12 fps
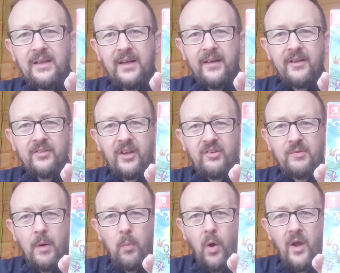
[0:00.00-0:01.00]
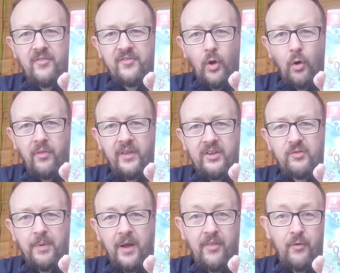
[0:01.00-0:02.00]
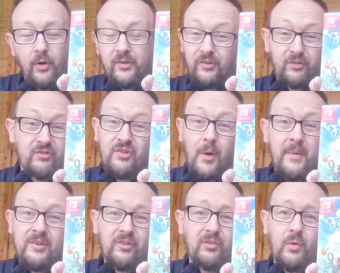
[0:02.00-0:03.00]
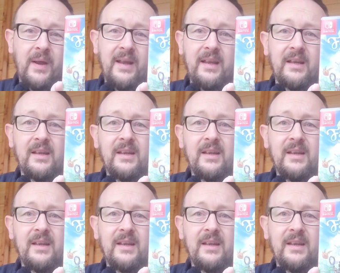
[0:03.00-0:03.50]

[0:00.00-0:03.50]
and it's actually my wife got this, but I thought I'd just show it just quick.